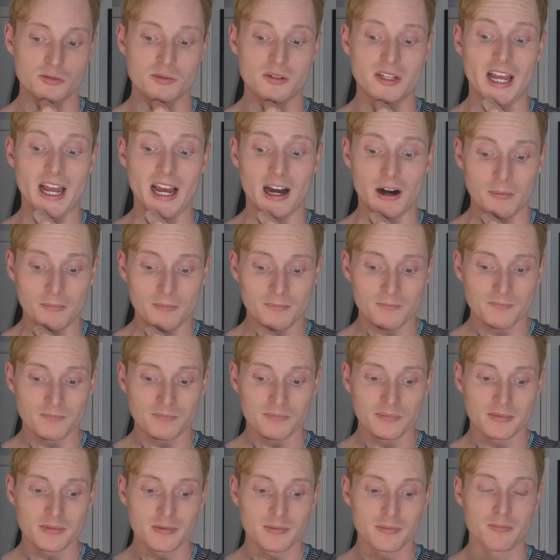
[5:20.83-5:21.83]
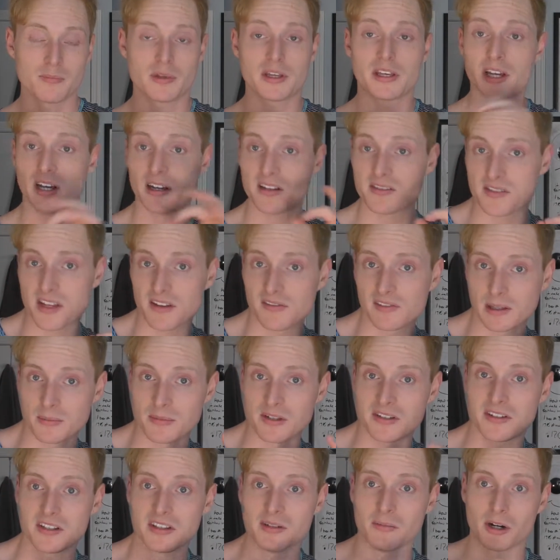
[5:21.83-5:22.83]
But now, because they've
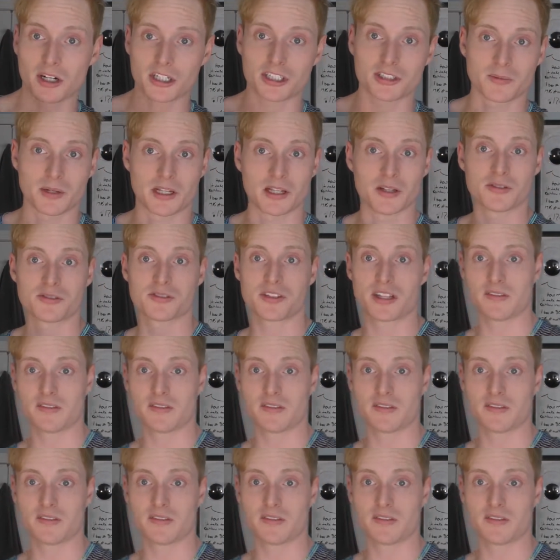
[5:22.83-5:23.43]
limited the marshmallows,